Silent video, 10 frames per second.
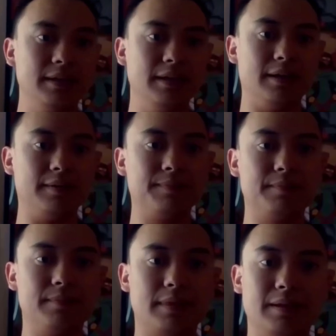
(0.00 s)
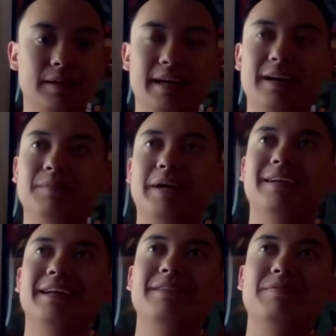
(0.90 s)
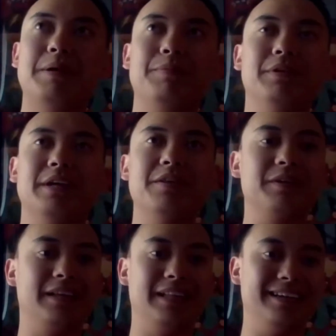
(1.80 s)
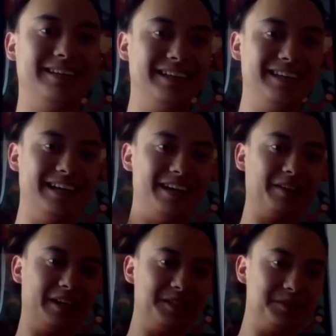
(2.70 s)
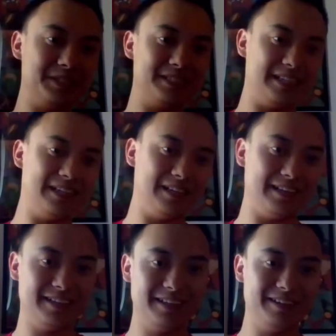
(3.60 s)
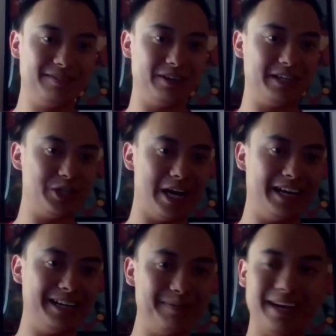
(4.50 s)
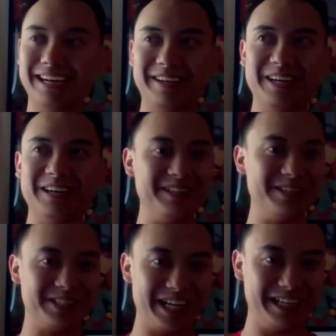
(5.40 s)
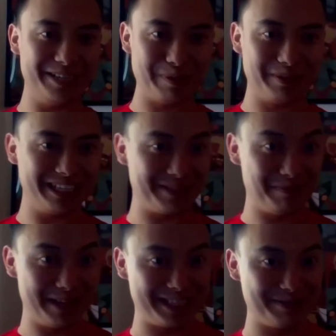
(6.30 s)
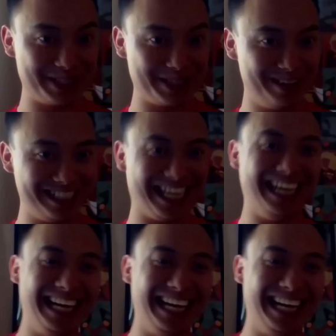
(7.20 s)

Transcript: you know. Hell, man, even people in other, like, other countries, you know, like, freaking China, man. You know, all those Chinese people got some messed up stories.